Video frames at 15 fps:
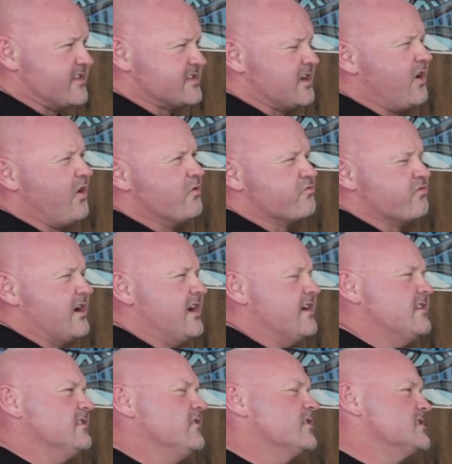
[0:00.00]
And there's
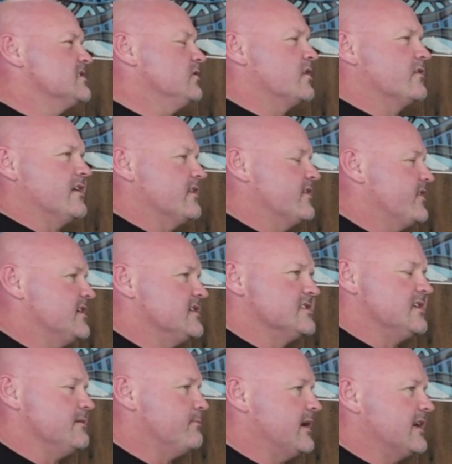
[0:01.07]
there's a lot of other things
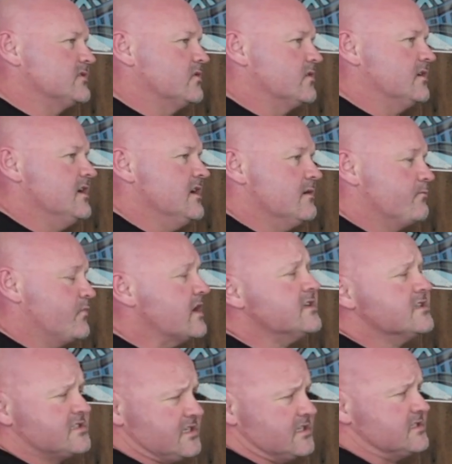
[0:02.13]
that impact on it.
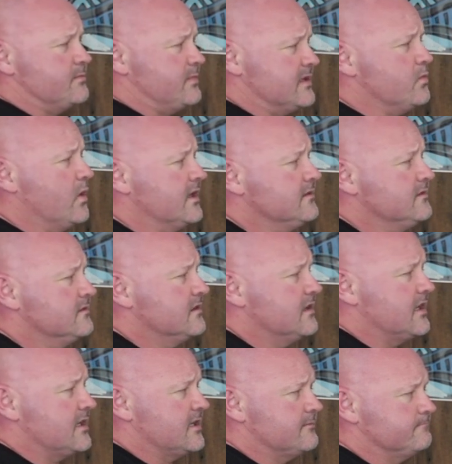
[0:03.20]
Pregnancy is a big one.
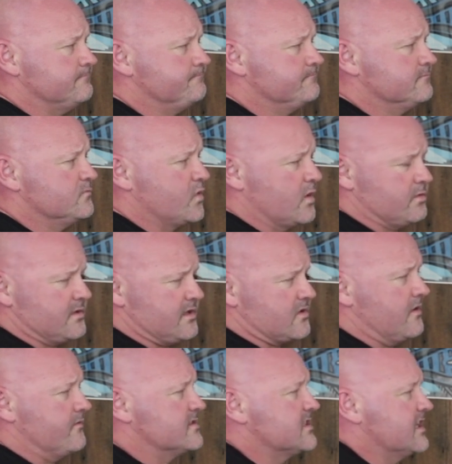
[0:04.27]
Probably a
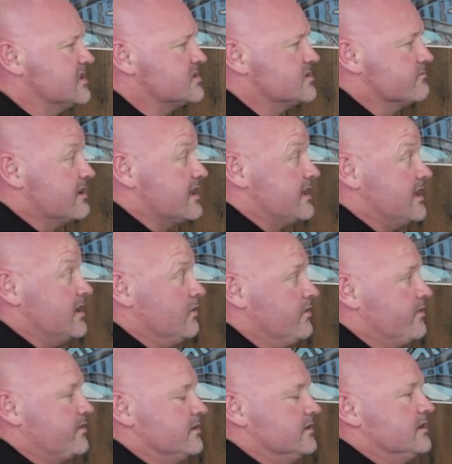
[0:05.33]
conversation around
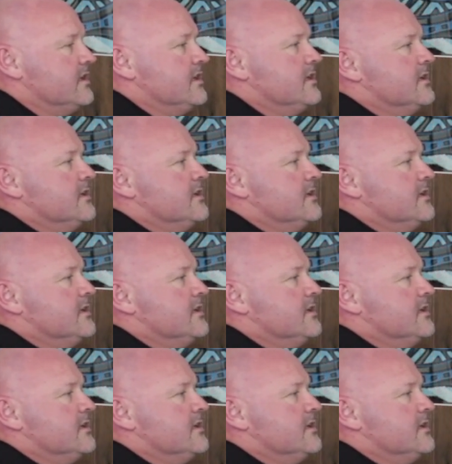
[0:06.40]
health and